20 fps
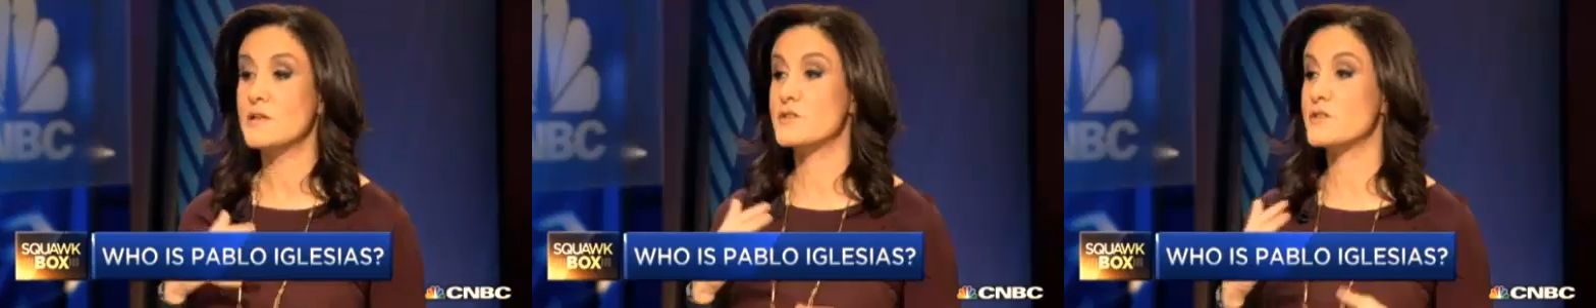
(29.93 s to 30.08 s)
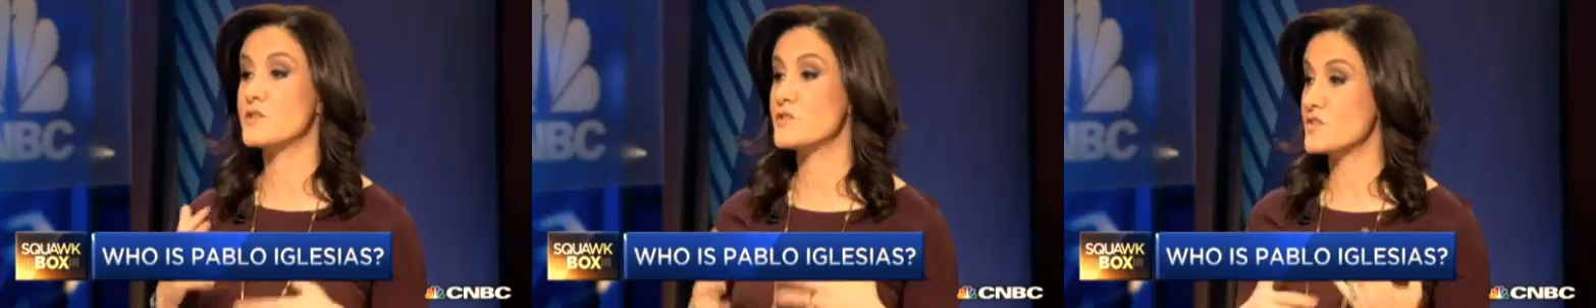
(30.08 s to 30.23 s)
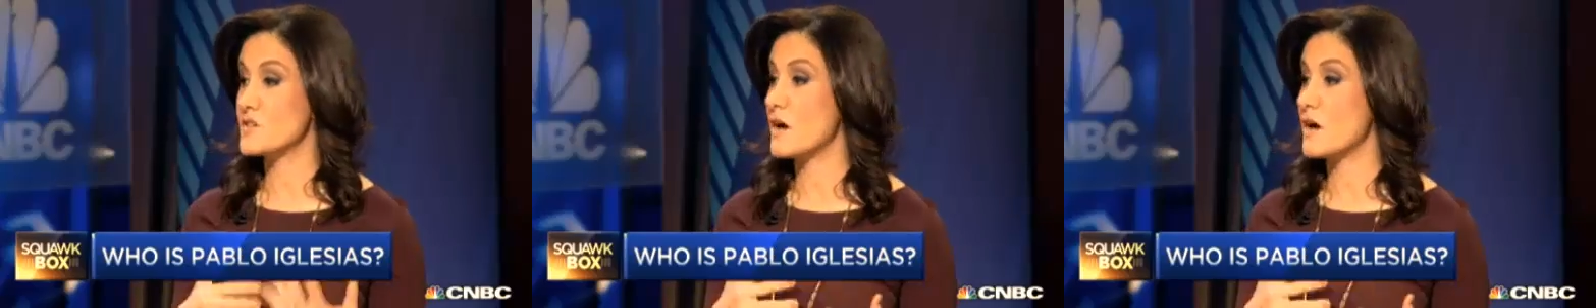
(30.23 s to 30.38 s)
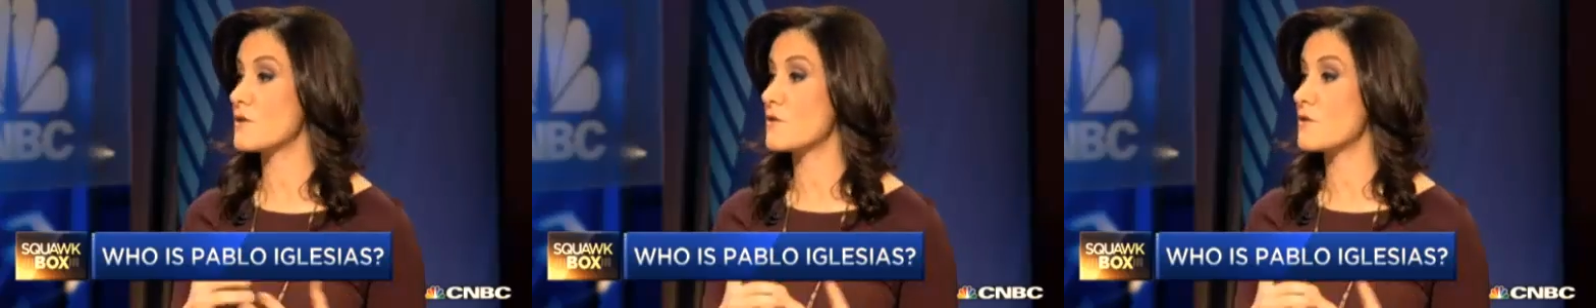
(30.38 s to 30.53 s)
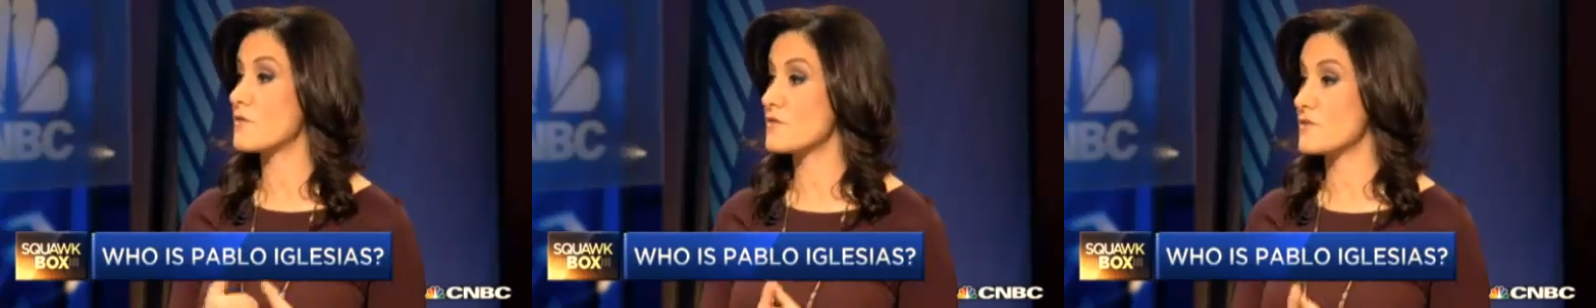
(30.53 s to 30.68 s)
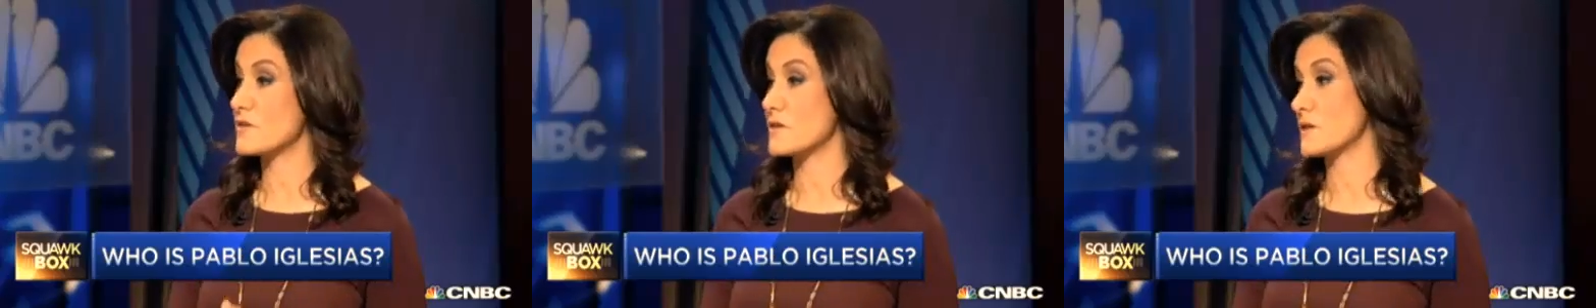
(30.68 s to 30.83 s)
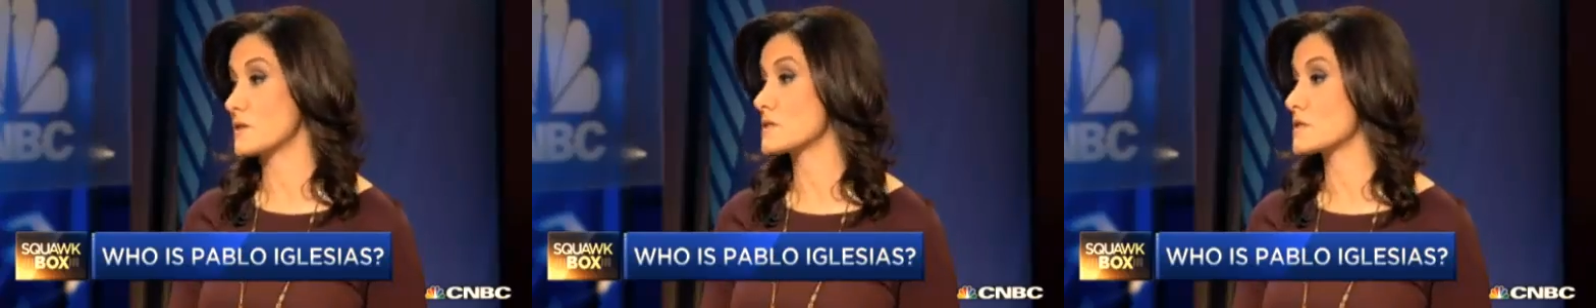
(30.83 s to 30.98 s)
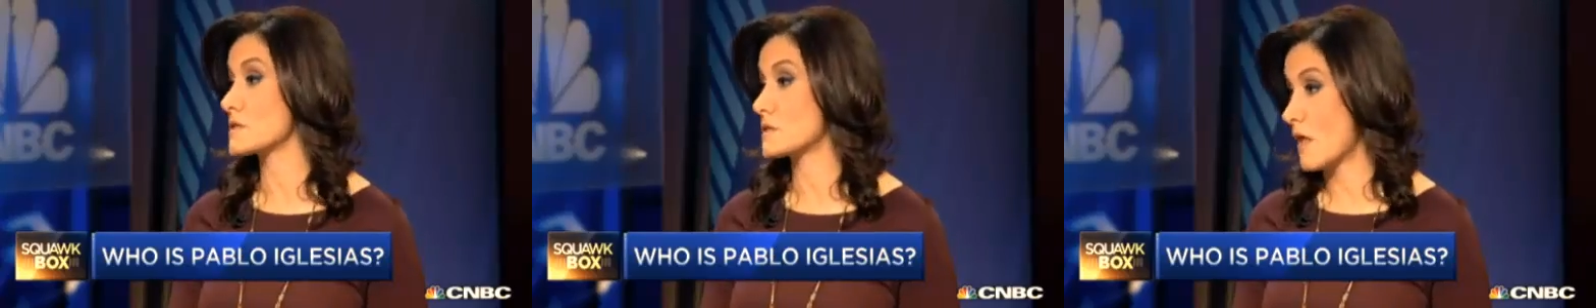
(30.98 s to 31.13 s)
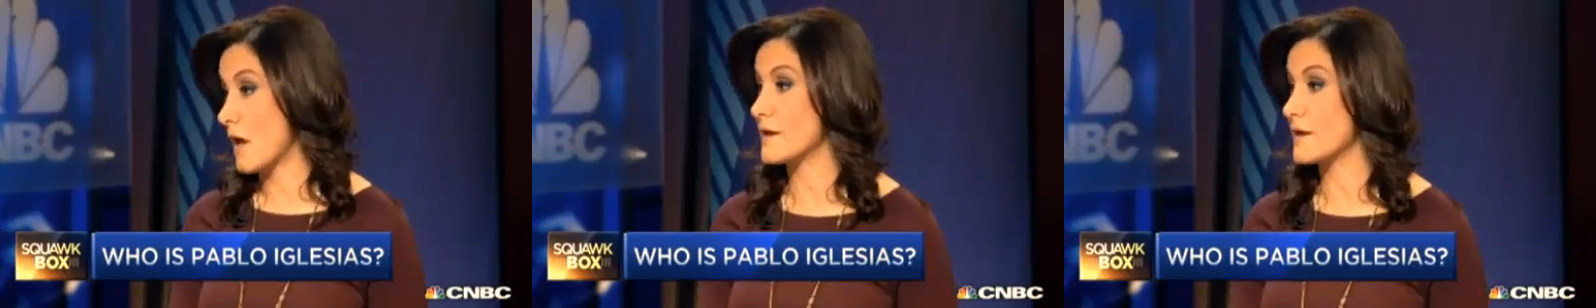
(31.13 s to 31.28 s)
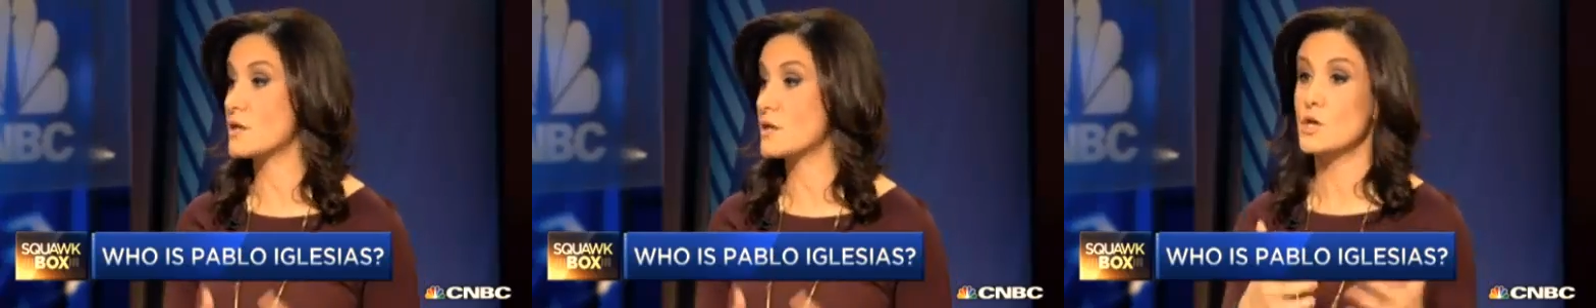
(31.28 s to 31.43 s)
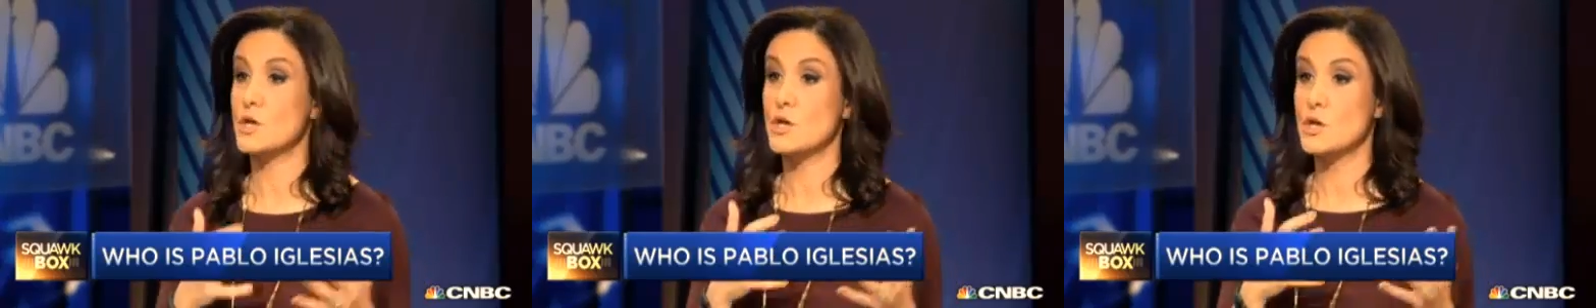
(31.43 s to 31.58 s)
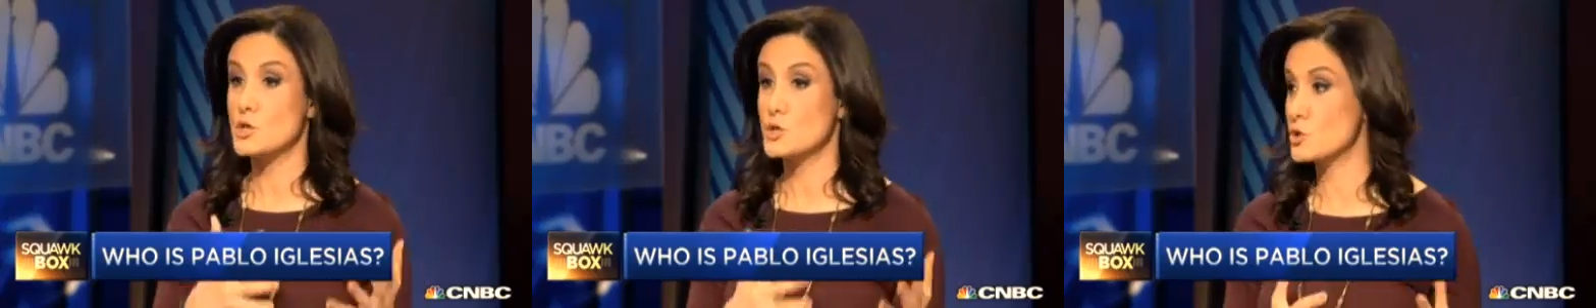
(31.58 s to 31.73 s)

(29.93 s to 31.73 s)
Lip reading: to decide on things like